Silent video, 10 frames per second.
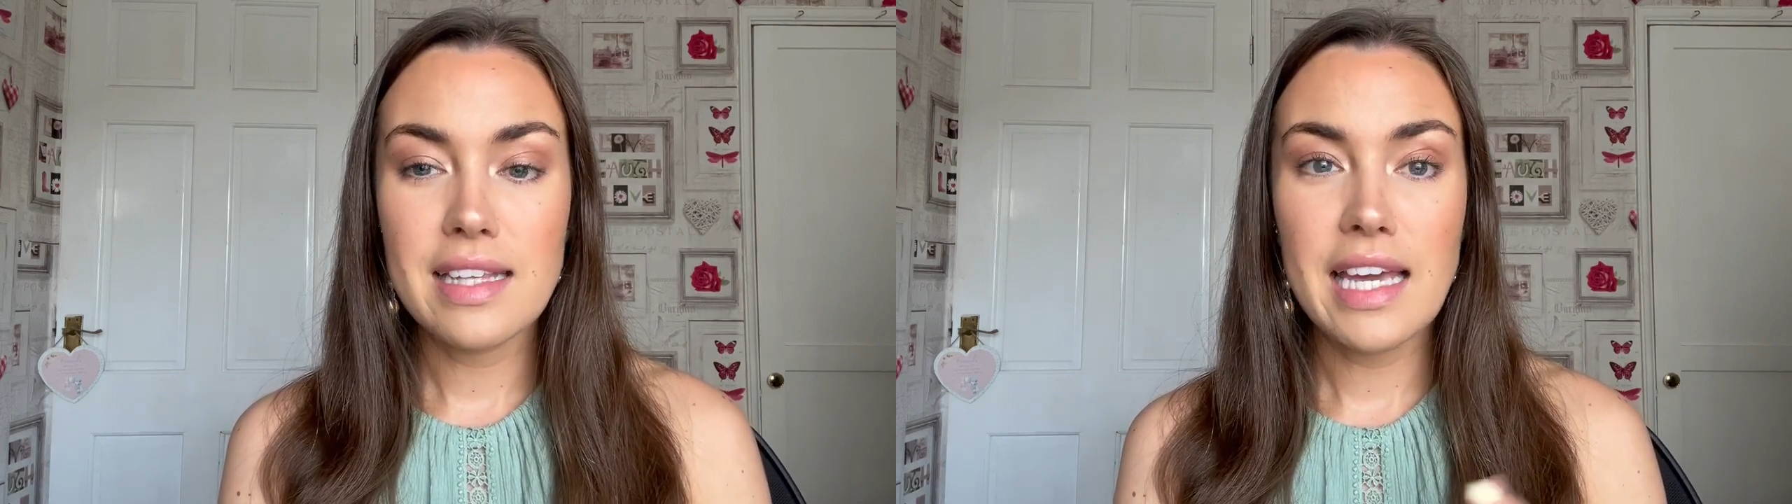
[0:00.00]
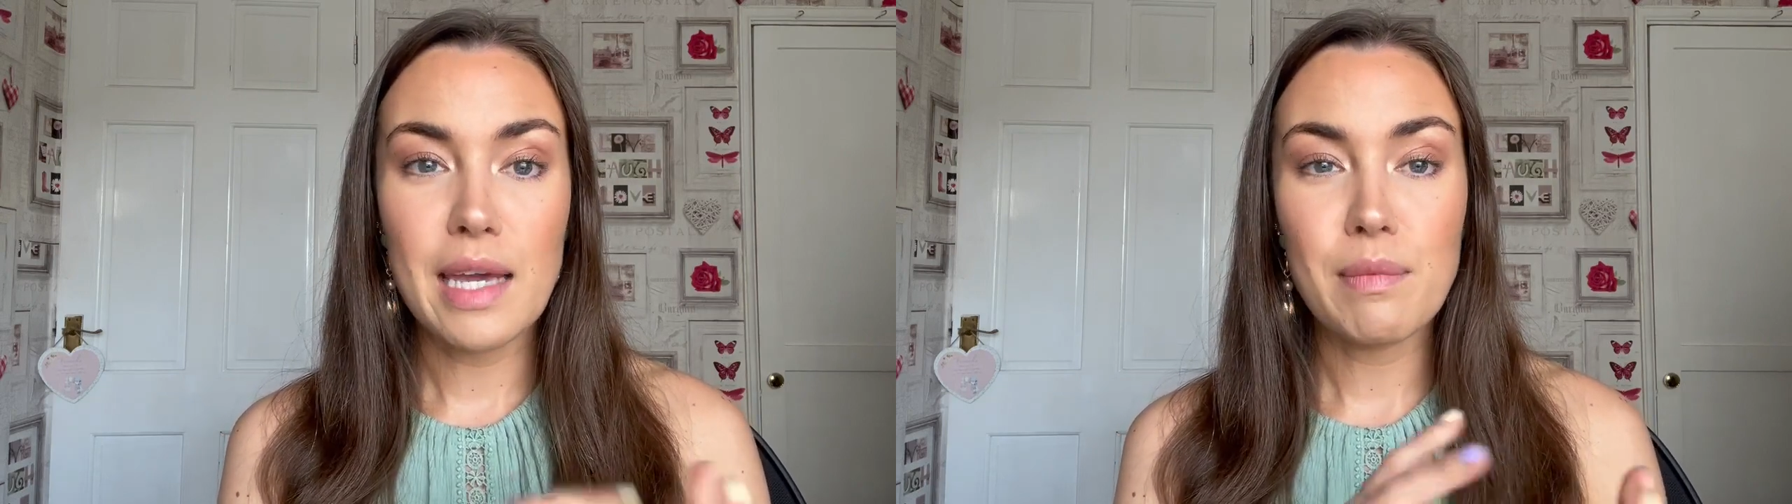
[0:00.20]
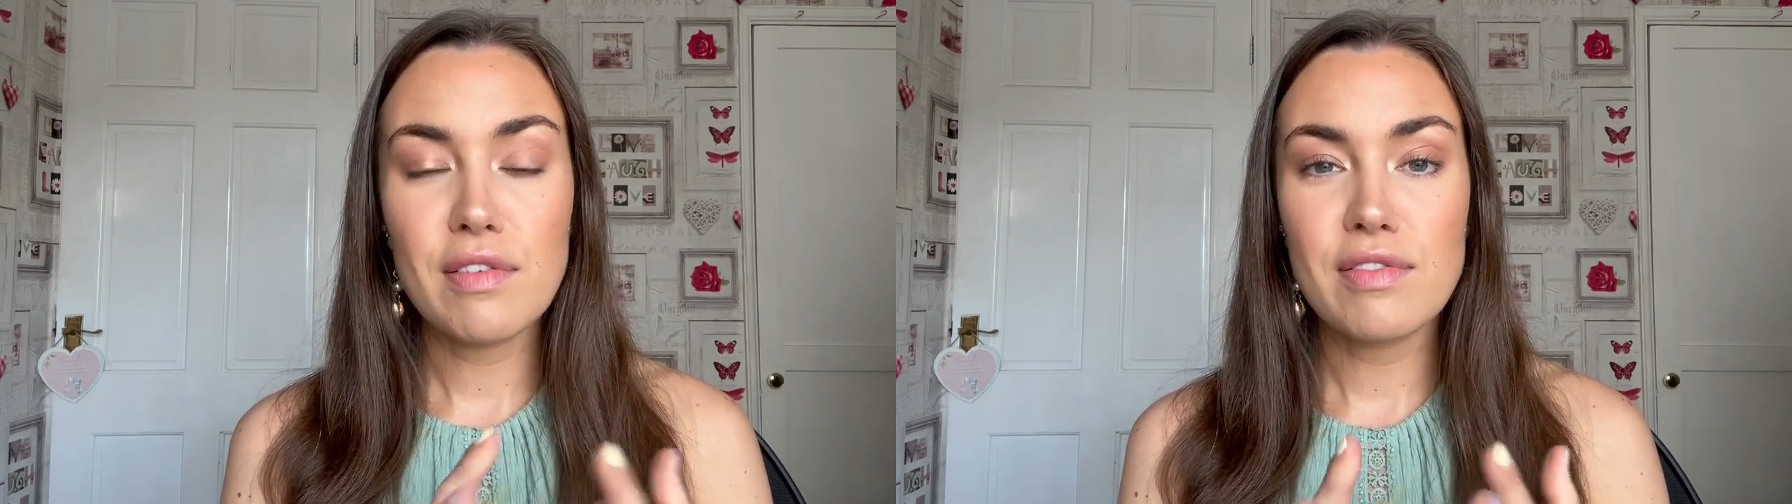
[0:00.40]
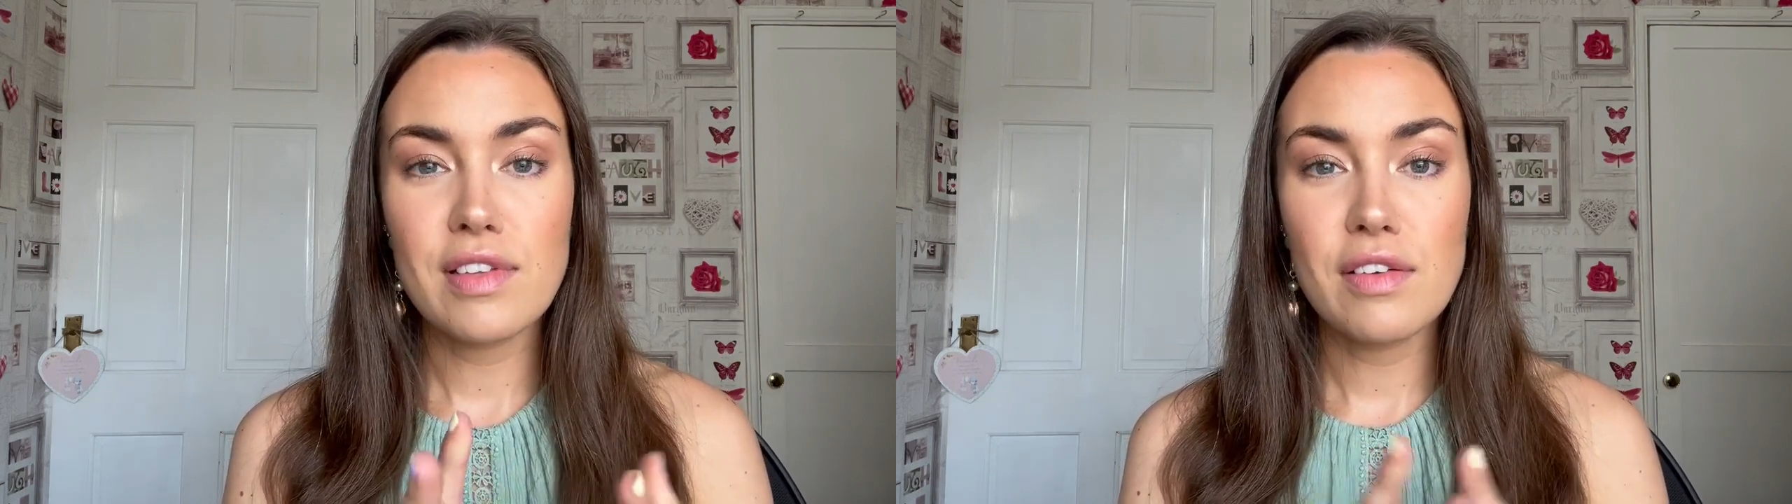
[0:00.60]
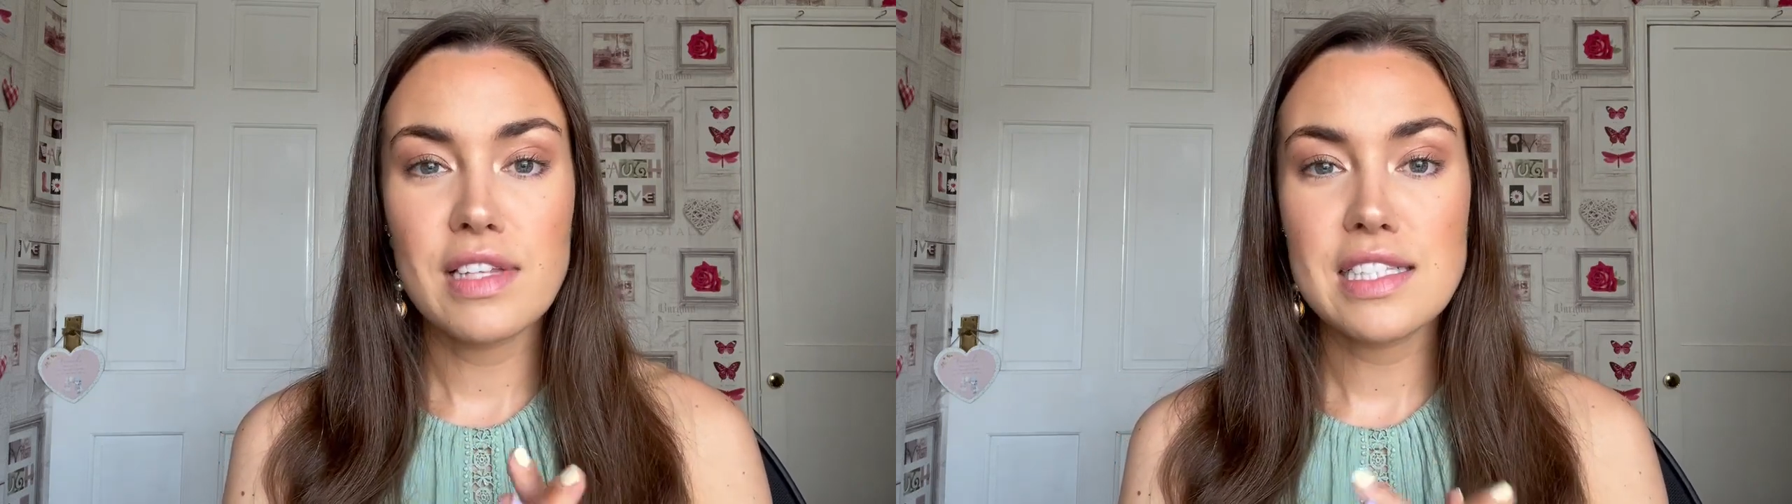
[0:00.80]
aim
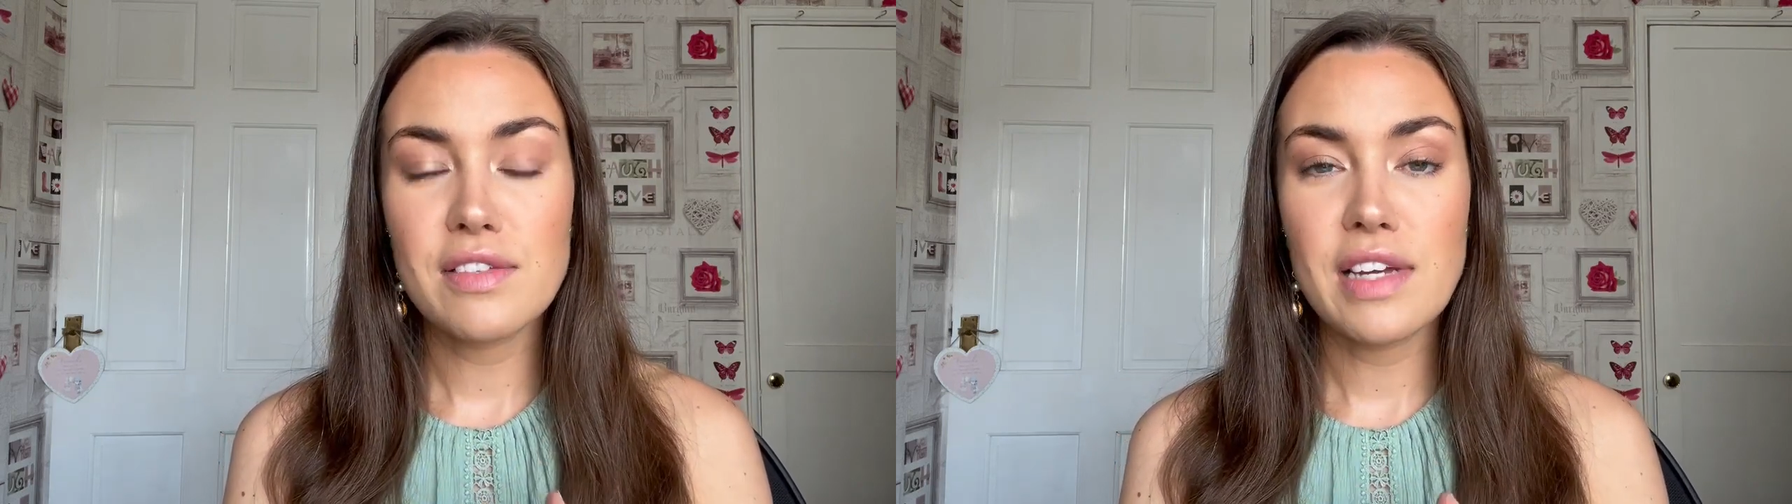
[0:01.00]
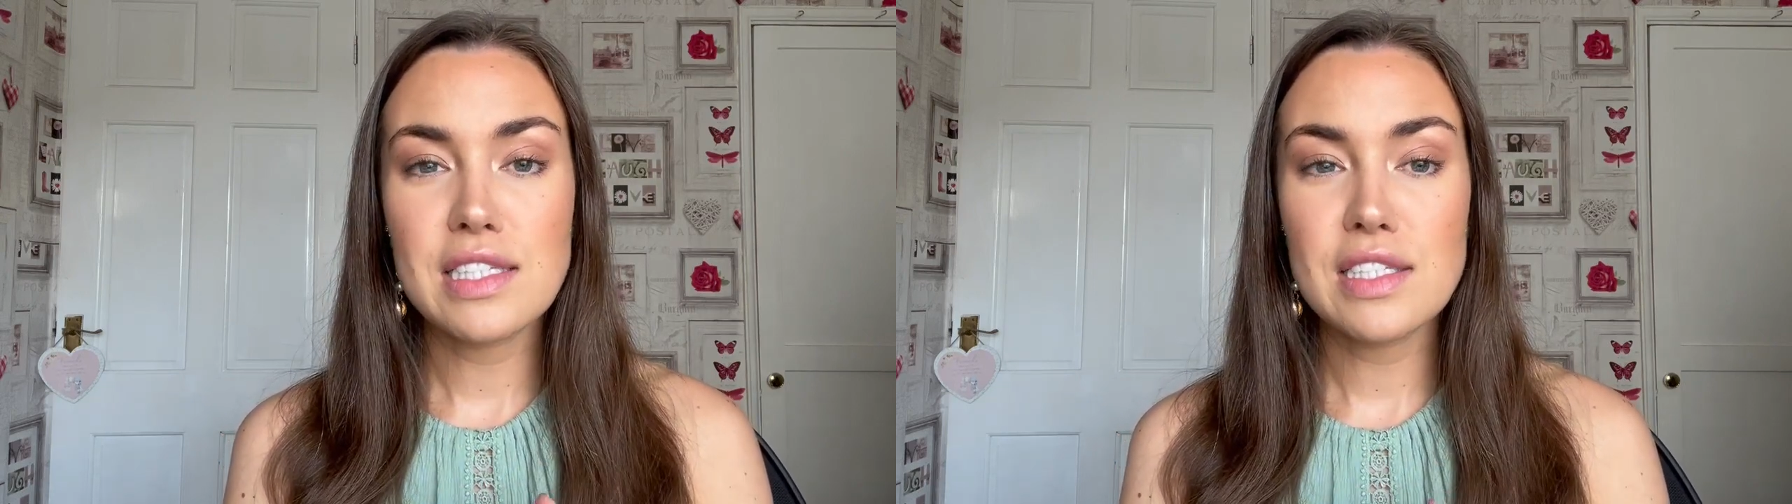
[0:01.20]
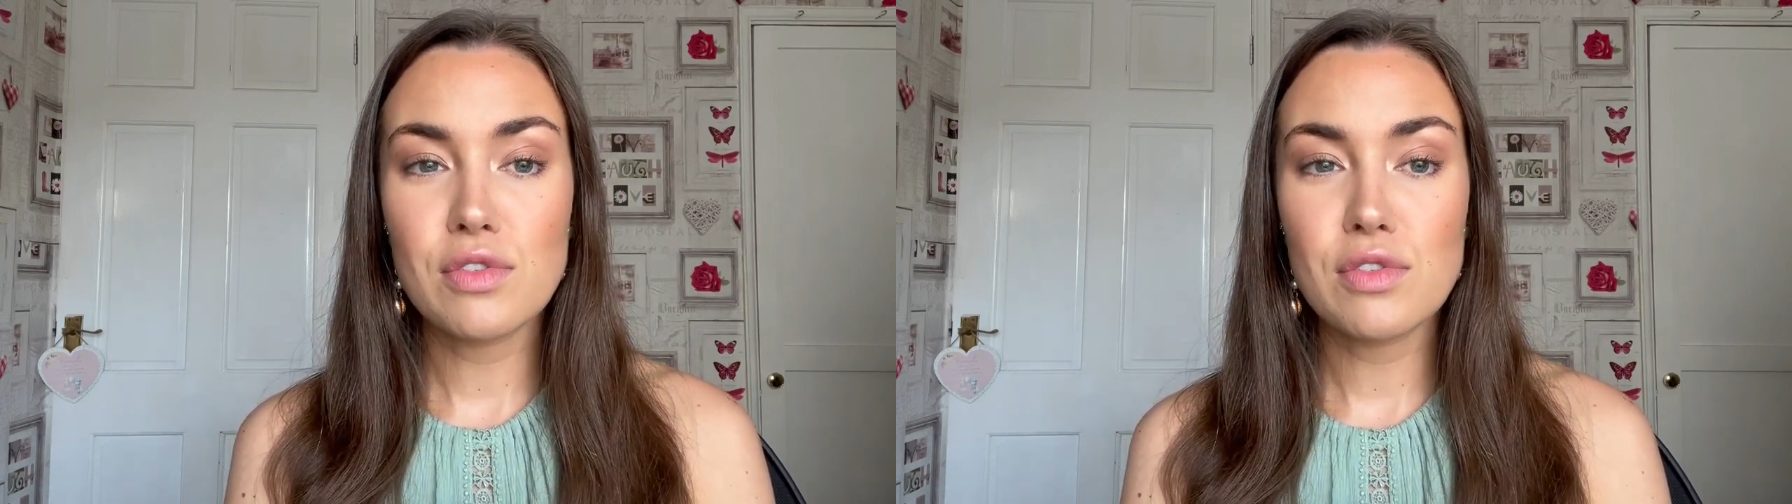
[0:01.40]
of this event